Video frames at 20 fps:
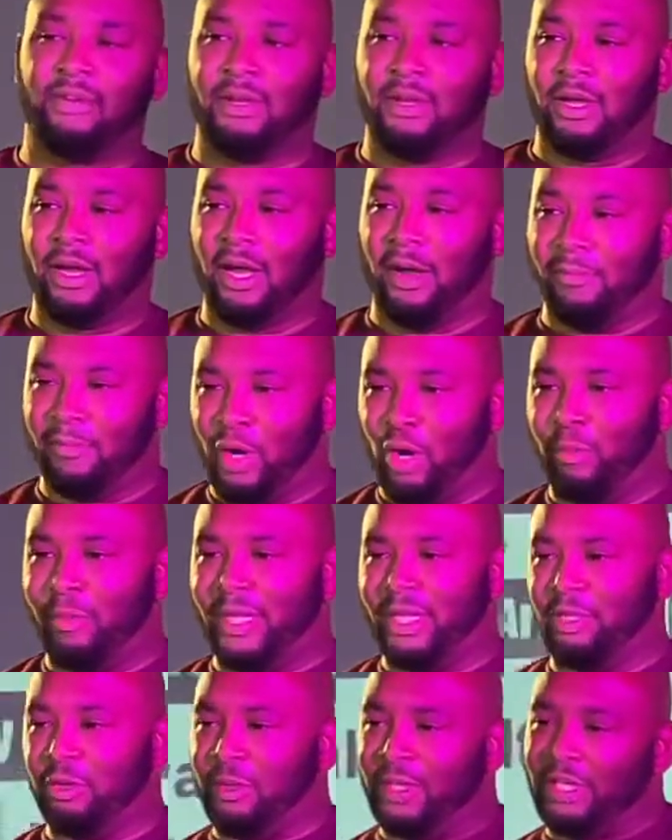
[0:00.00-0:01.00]
a
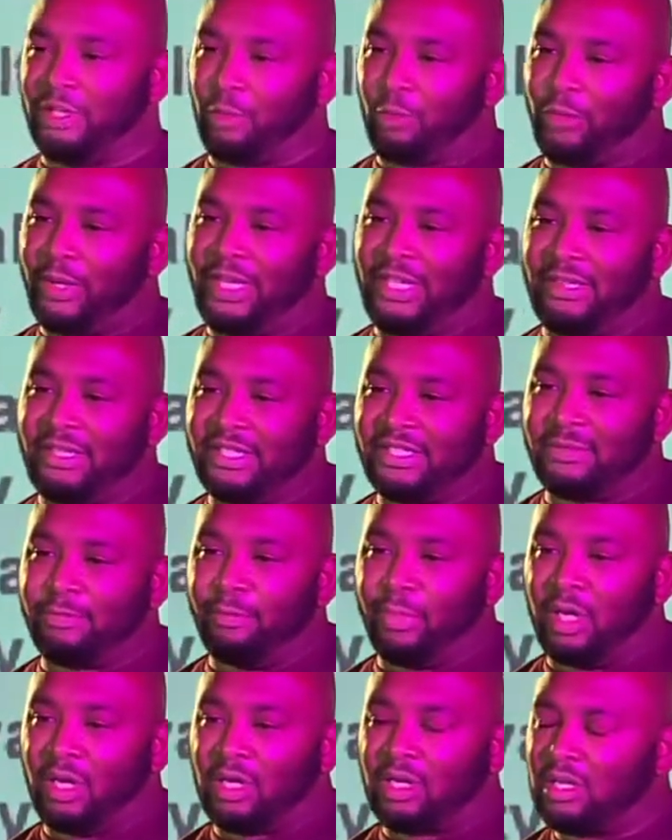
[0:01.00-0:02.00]
moment, you need to read this
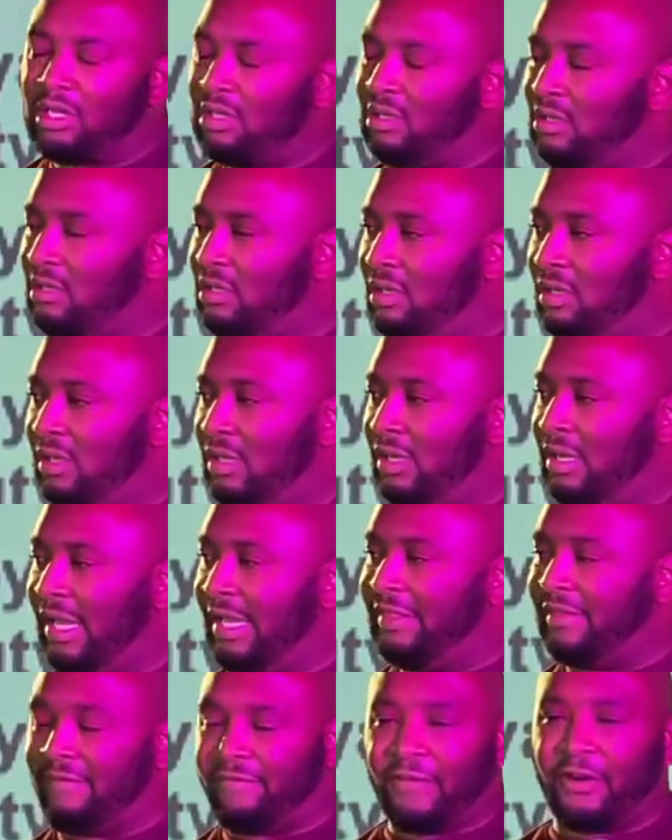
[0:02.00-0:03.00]
book. And
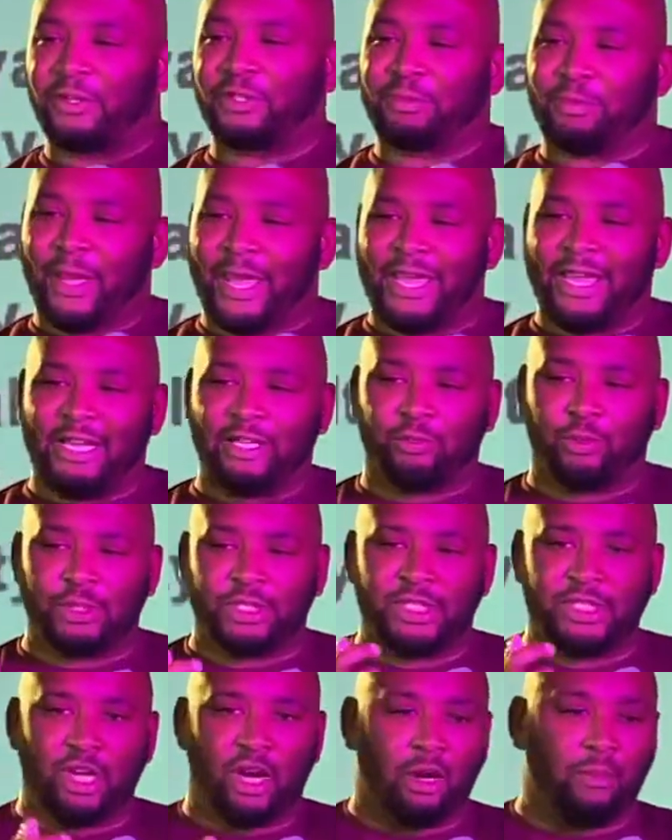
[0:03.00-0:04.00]
the first page was
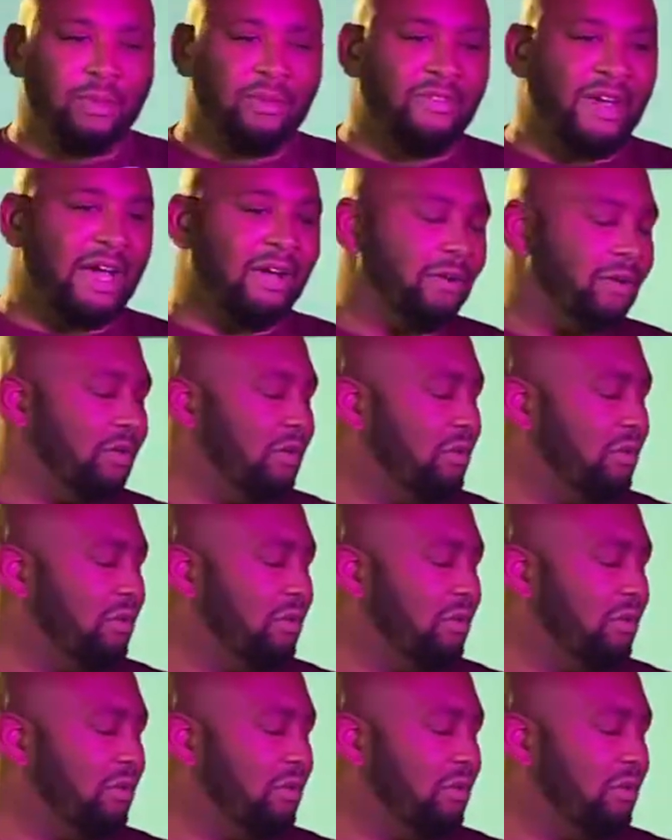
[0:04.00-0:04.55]
the Army values.